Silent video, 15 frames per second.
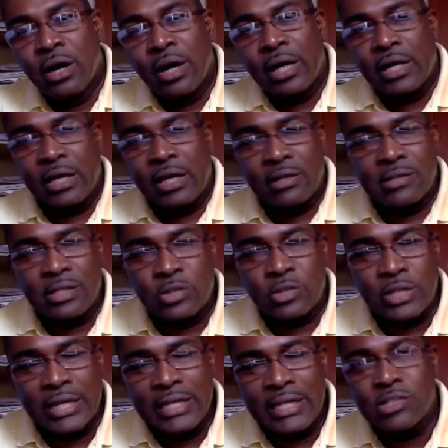in their
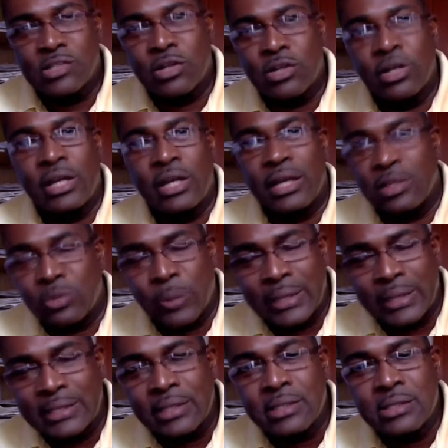teens or in their
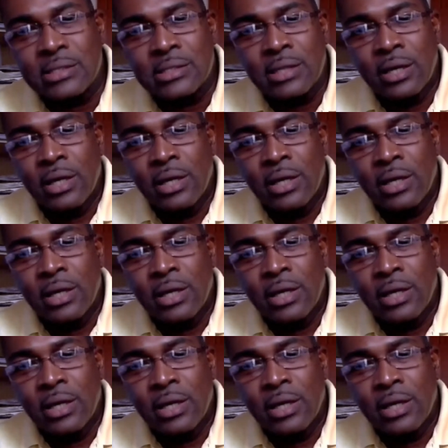20s,